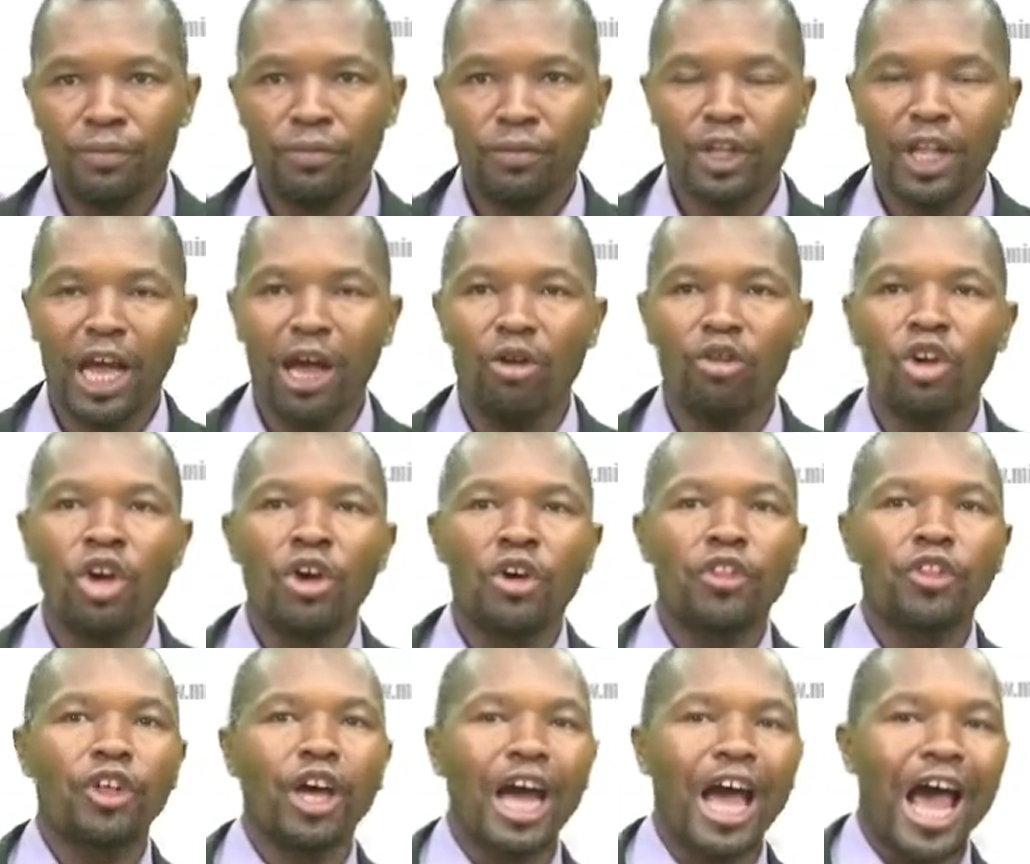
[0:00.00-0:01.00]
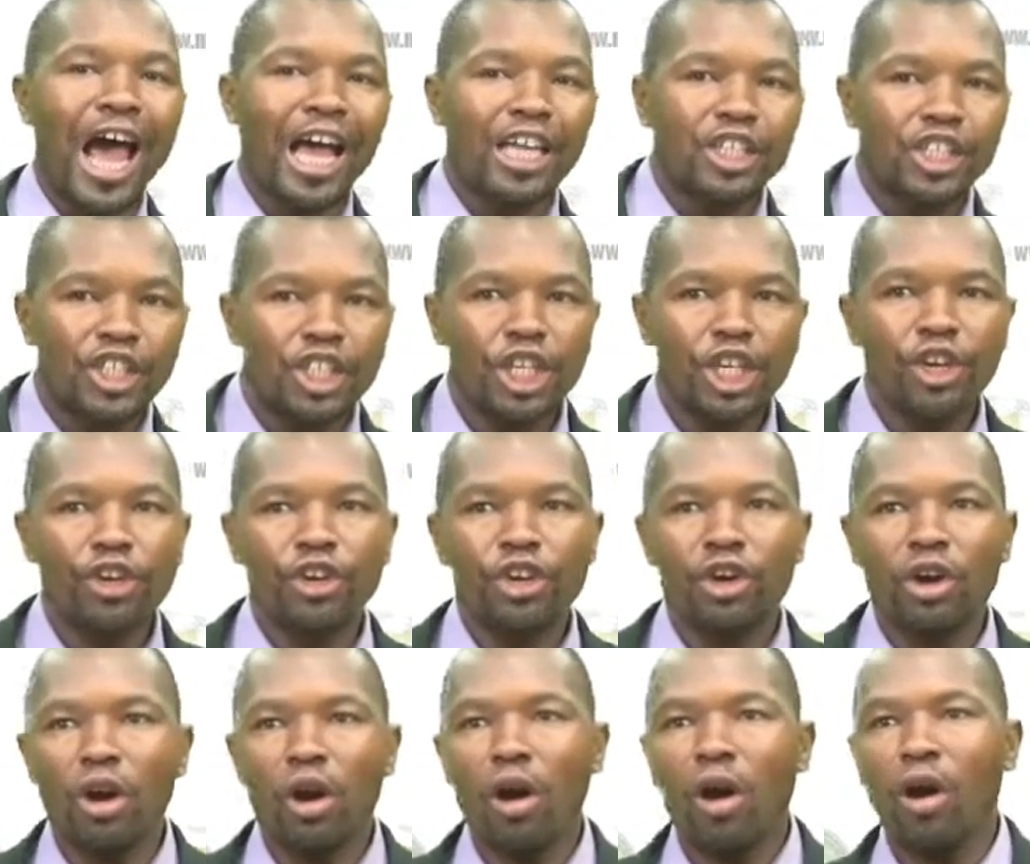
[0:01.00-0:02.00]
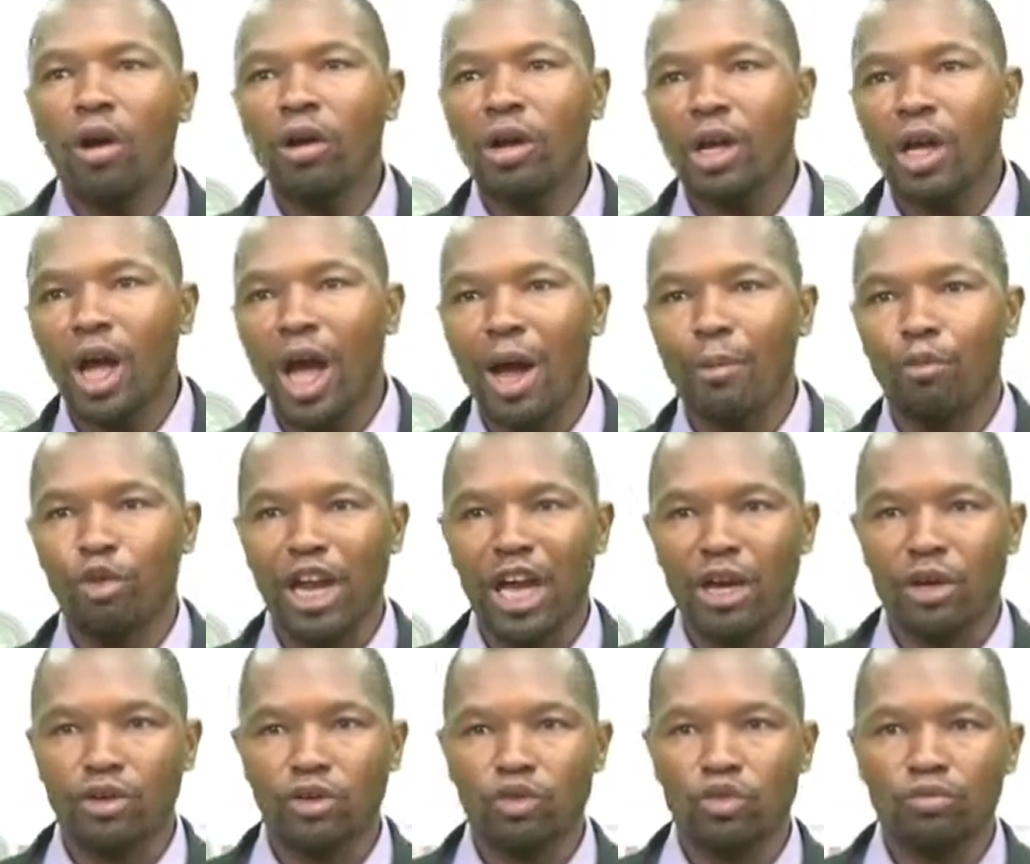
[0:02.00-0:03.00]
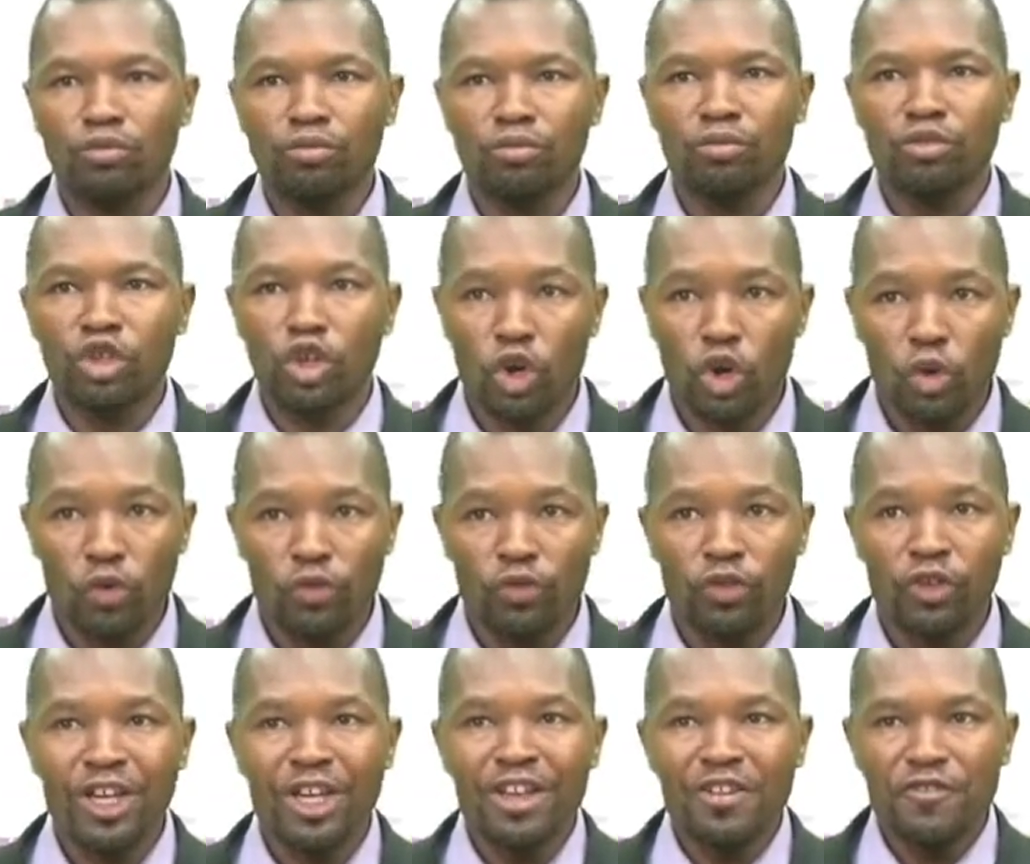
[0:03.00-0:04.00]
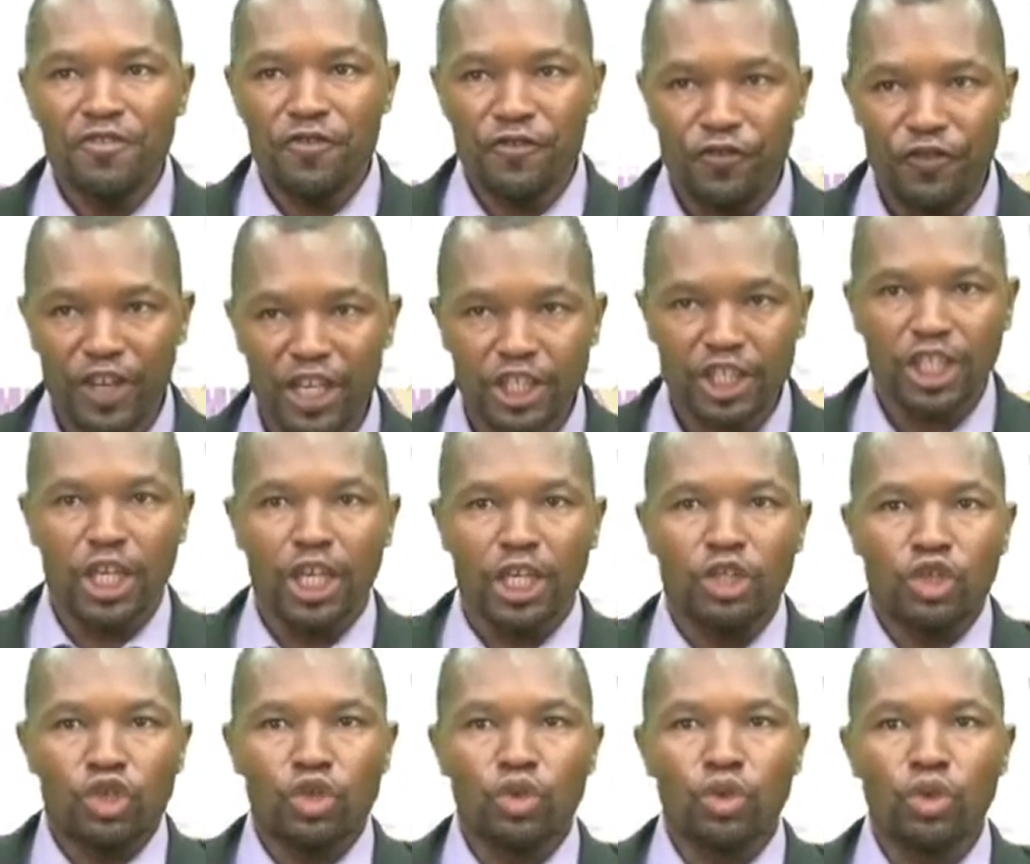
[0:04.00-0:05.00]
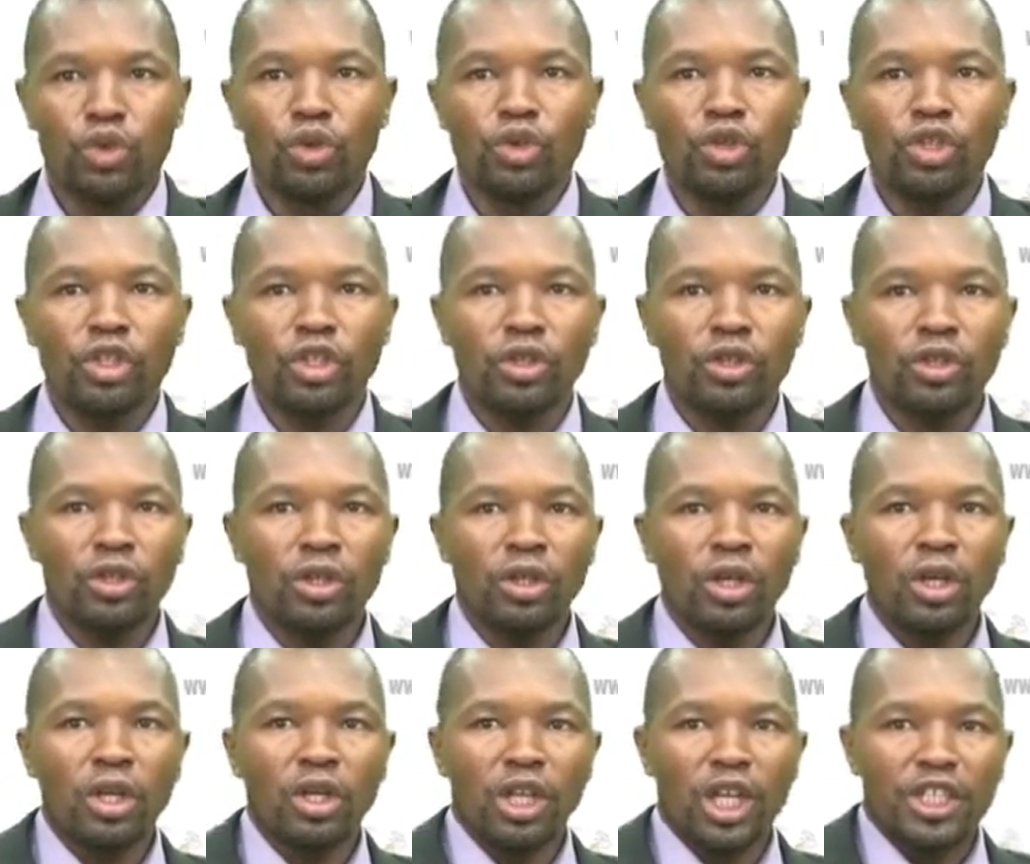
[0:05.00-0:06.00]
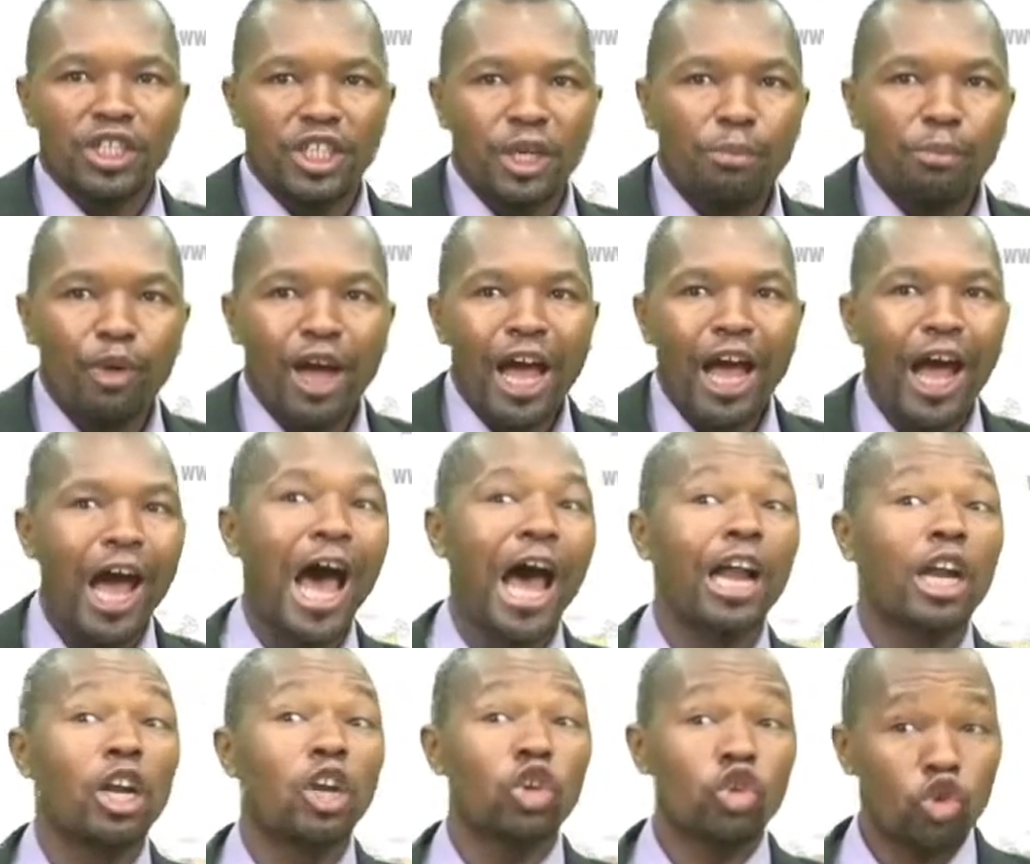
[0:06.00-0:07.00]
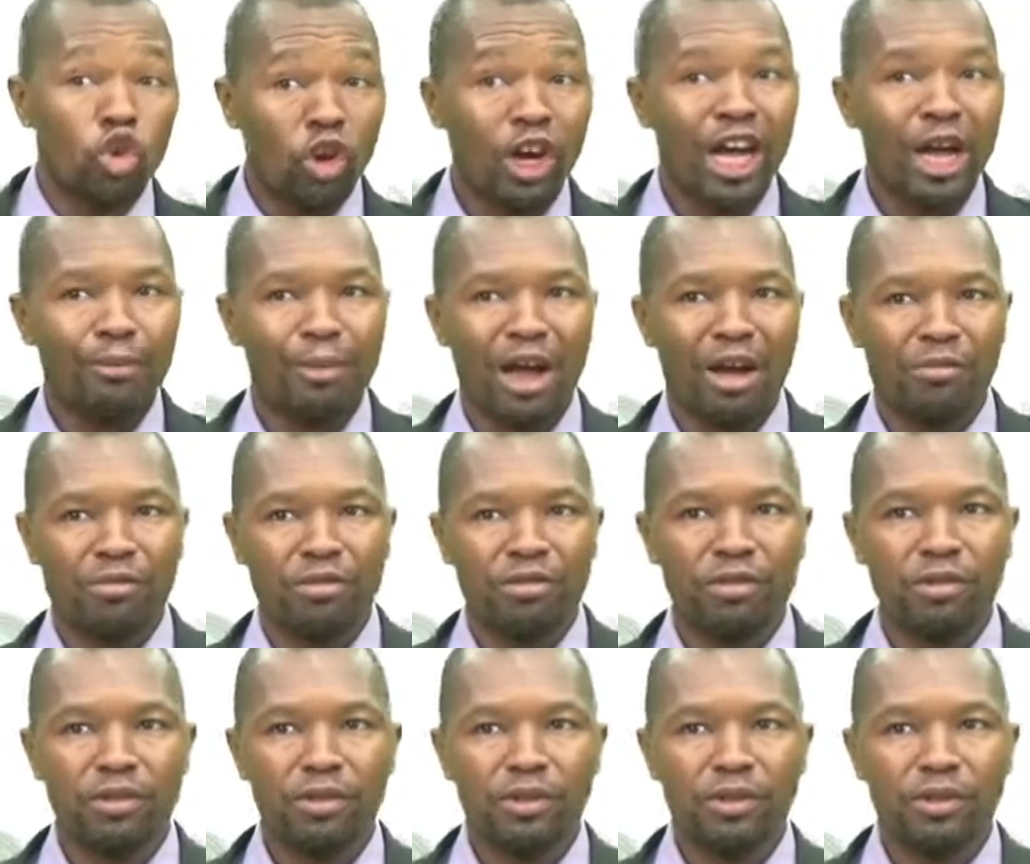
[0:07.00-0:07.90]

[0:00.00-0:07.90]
Now, the anterior ambulacrum groove fit into the deeper and longer mouth